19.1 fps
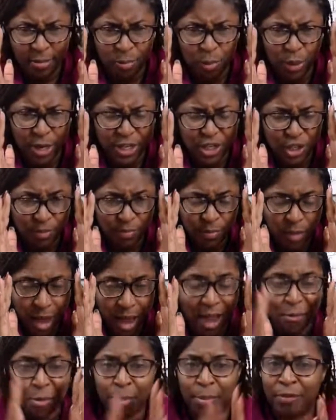which
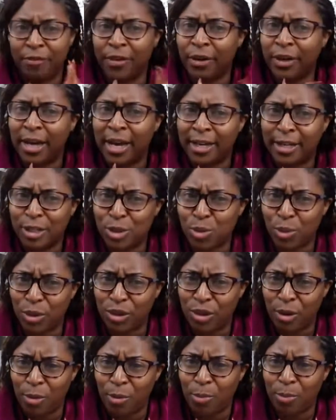I will be very honest
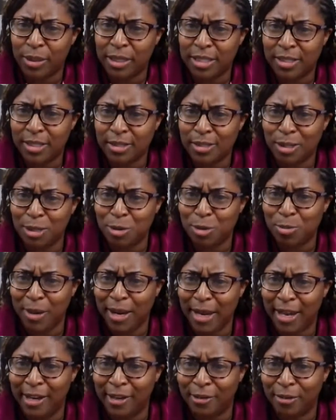with you. Please excuse
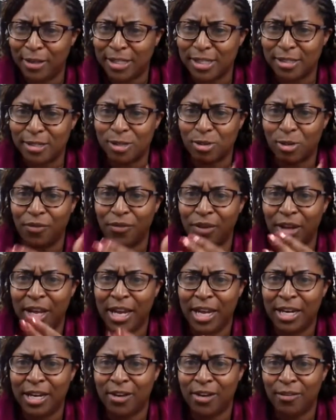my ignorance. And so if
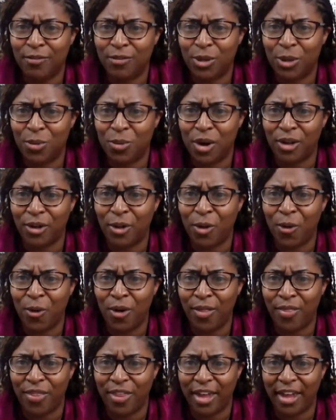any of you all
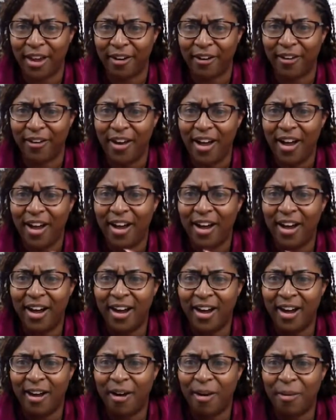on there,
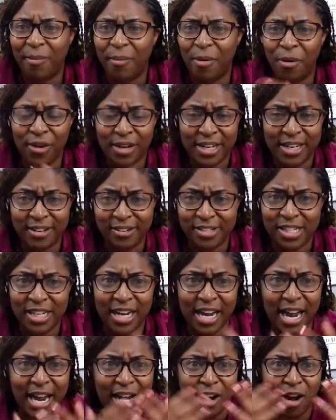on here
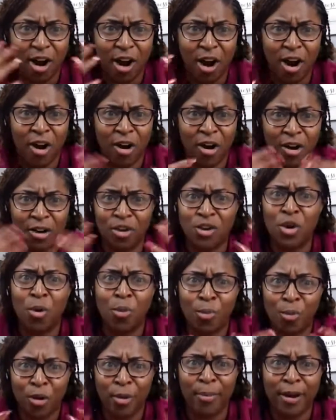tonight
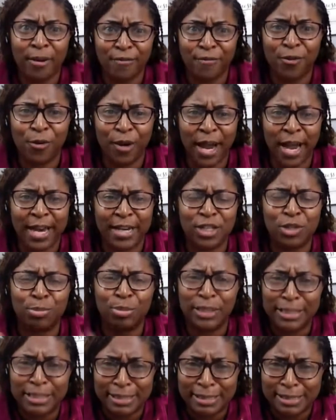know more about 4-H,
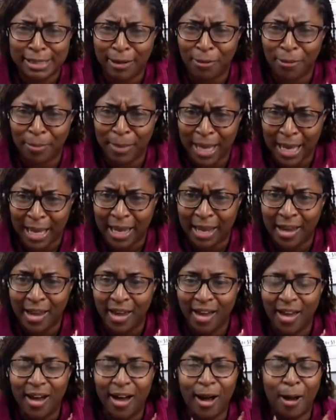please tell me.
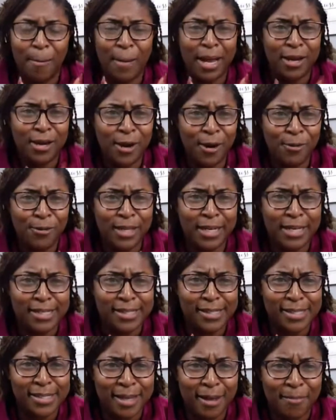I know that
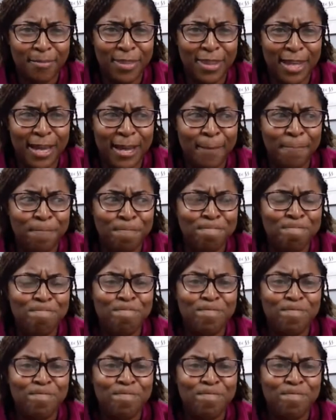it's something